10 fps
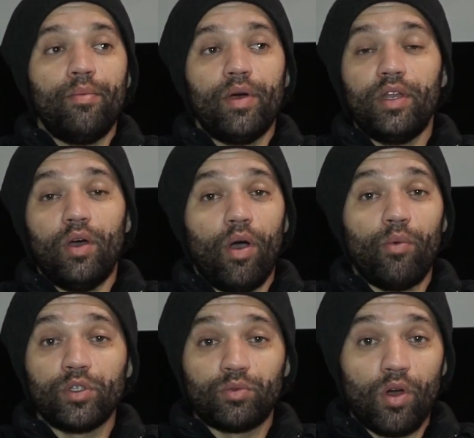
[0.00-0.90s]
But no, I
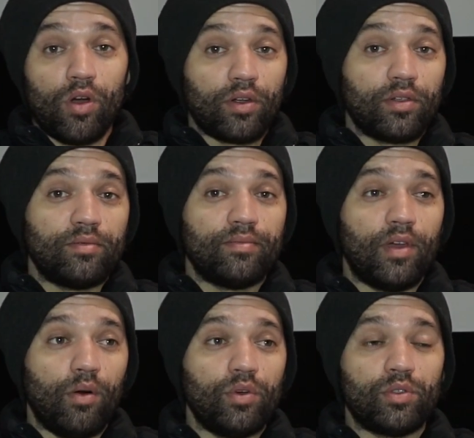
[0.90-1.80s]
was wrong.
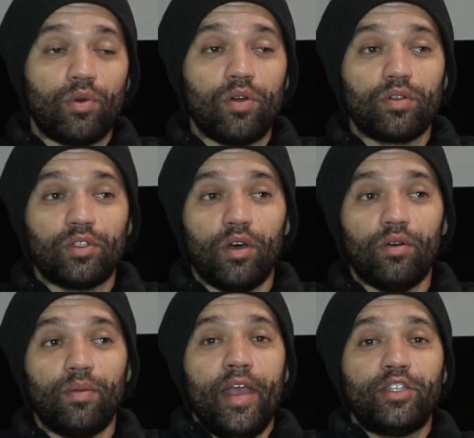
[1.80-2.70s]
I was wrong.
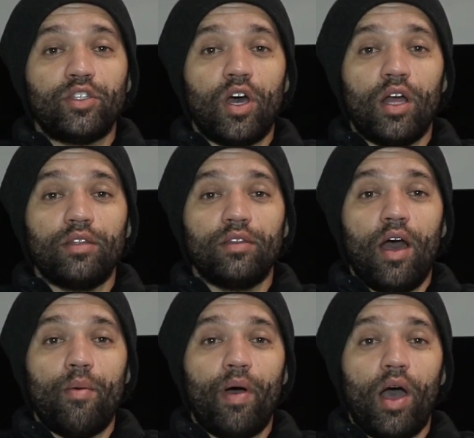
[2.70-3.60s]
So it's not
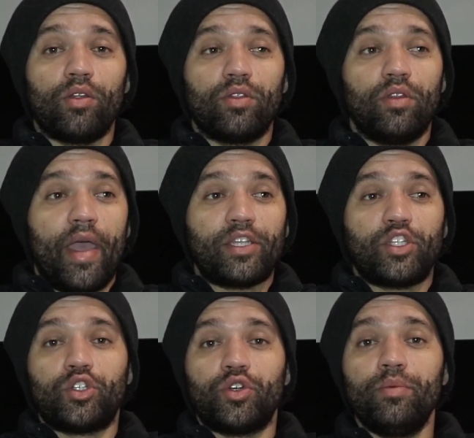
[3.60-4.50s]
about
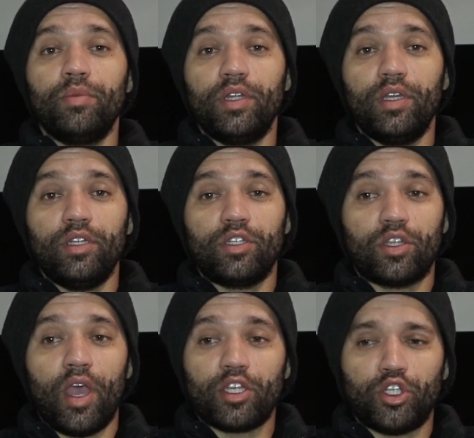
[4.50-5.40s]
extremely,
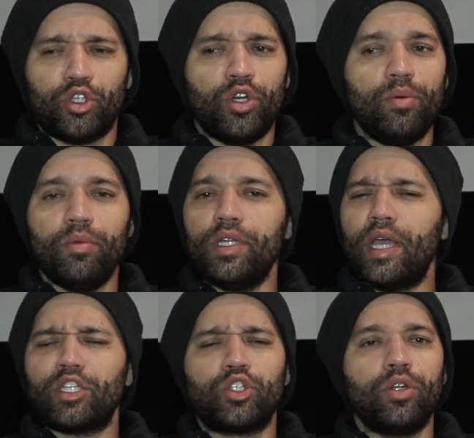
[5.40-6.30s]
extremely,
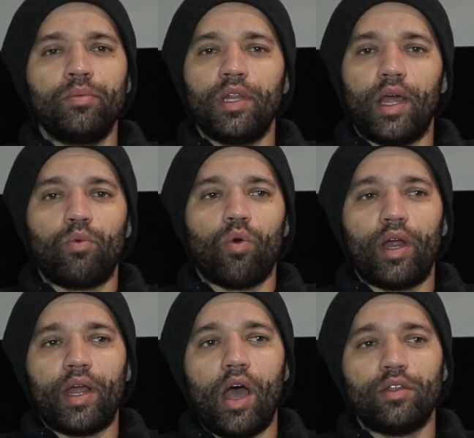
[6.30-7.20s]
extremely like
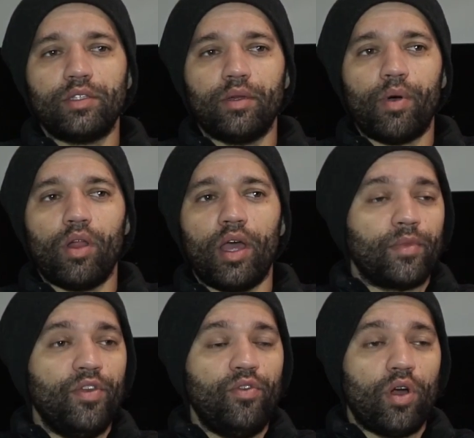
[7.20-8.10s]
workouts. It's about like
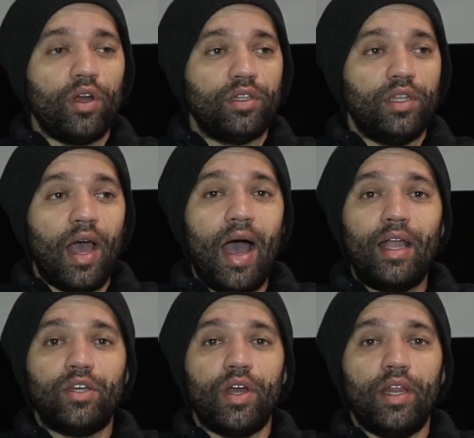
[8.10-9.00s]
if you are
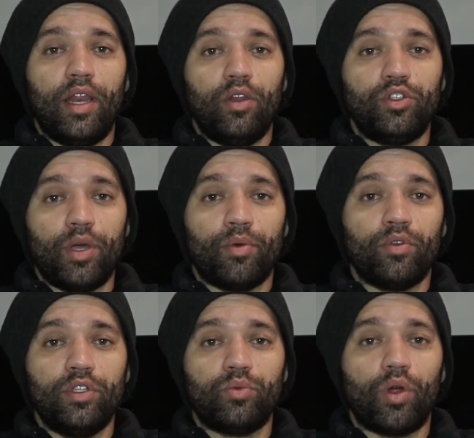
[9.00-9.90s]
dehydrated and you jump
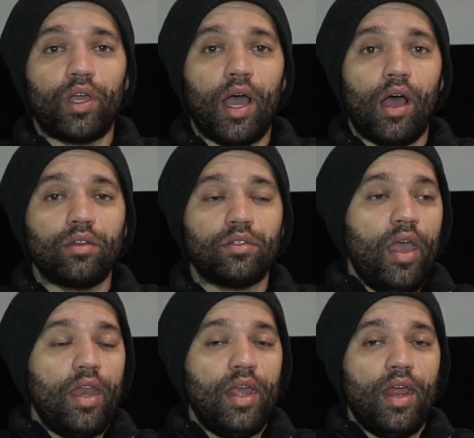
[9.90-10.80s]
on these workouts,
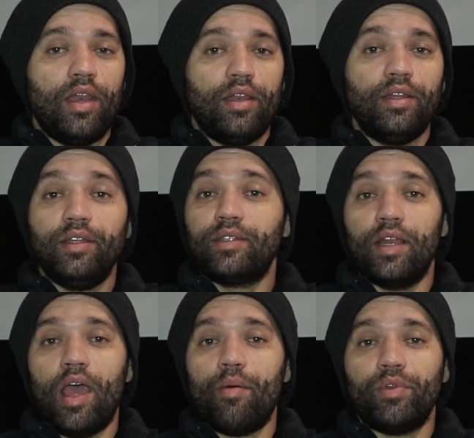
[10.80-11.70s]
and then this can
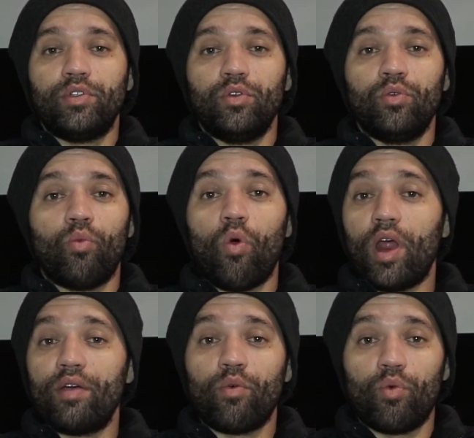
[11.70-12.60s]
happen to
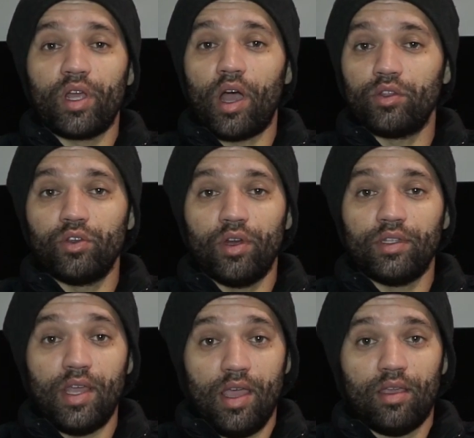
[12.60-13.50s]
whatever workout you're gonna
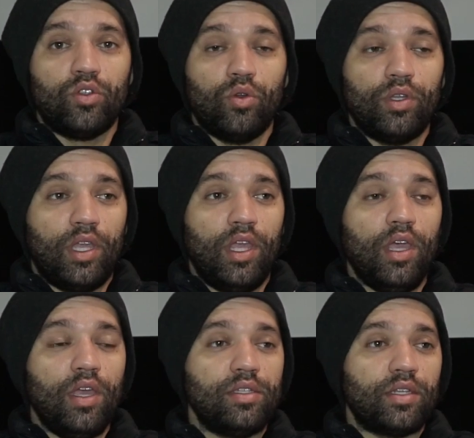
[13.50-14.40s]
take. So the
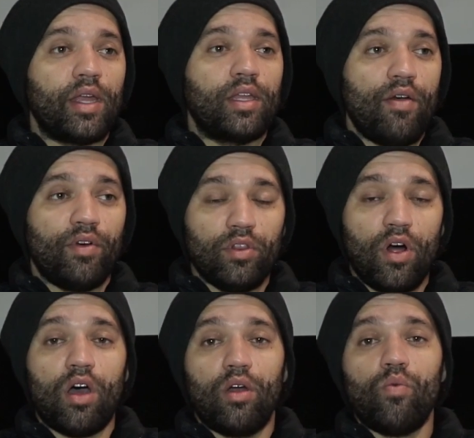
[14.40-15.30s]
key is like have a
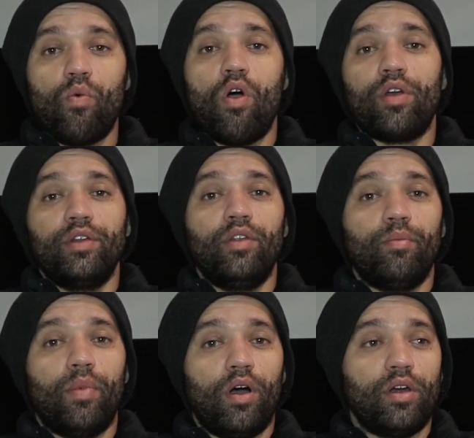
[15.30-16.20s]
lot of water in your
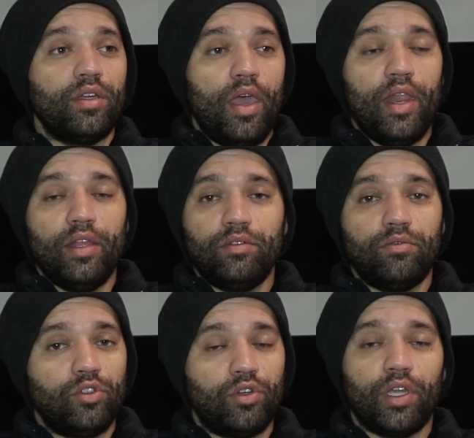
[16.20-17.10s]
body and then
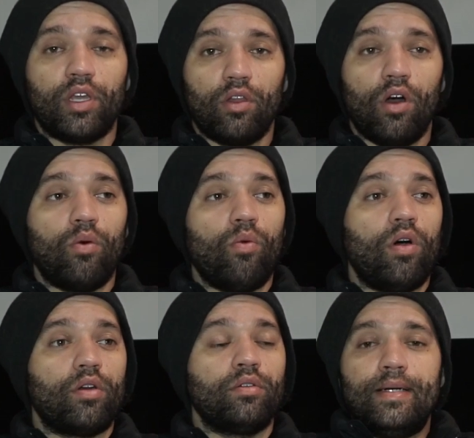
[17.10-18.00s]
drink a lot of
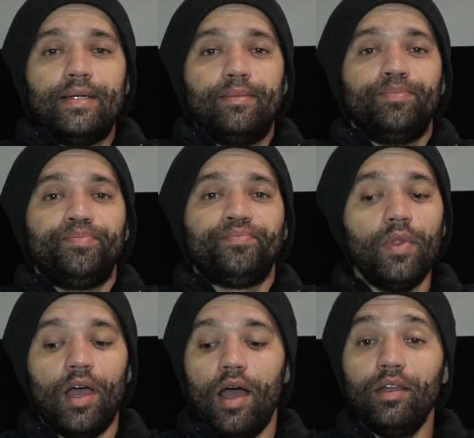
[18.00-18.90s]
water. Um,
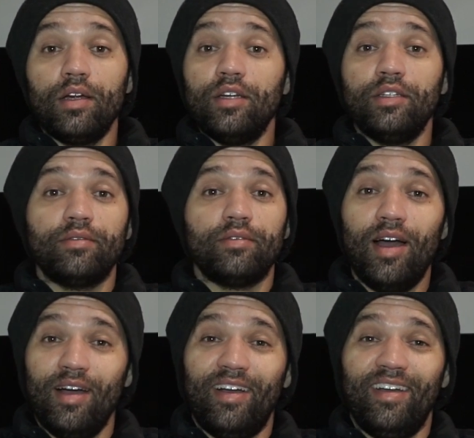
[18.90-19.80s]
I learned
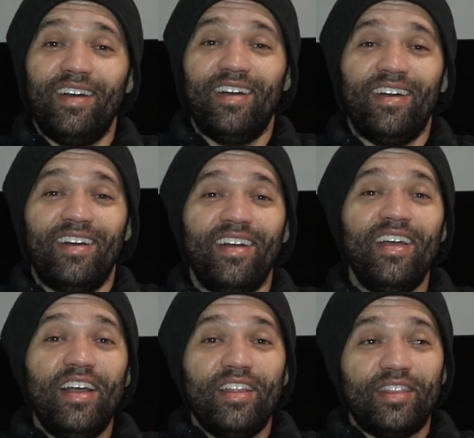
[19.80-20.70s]

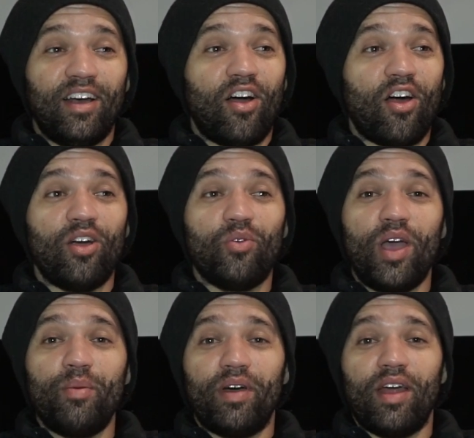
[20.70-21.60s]
the hard
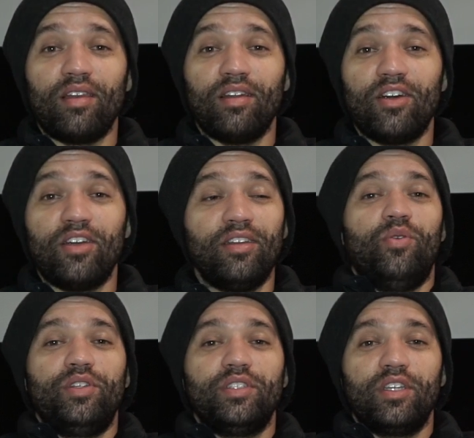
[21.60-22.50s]
way, but I learned,
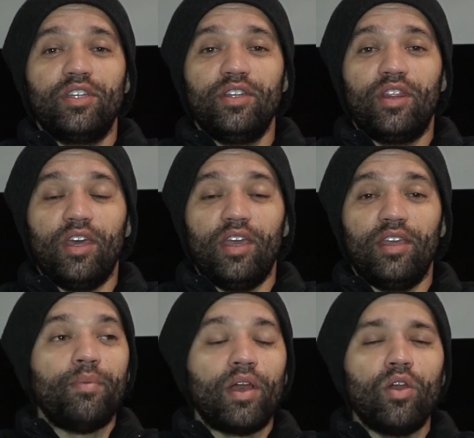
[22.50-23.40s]
which is a good thing.
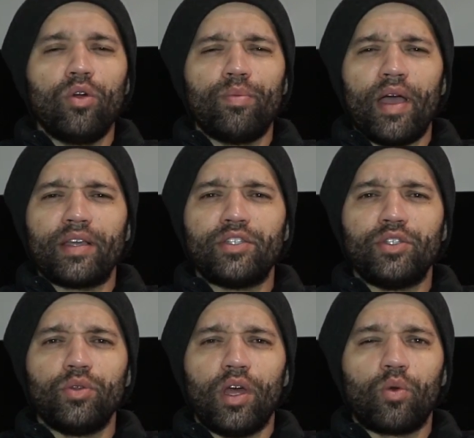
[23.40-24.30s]
My lower back is
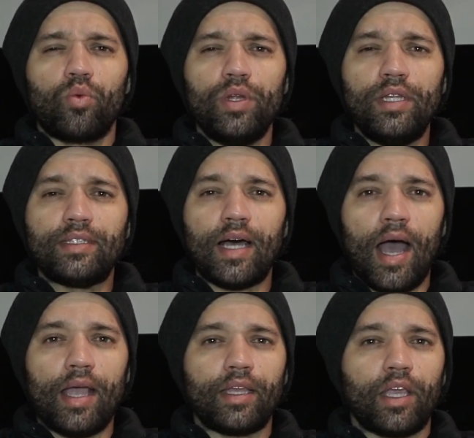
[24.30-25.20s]
still like really tight.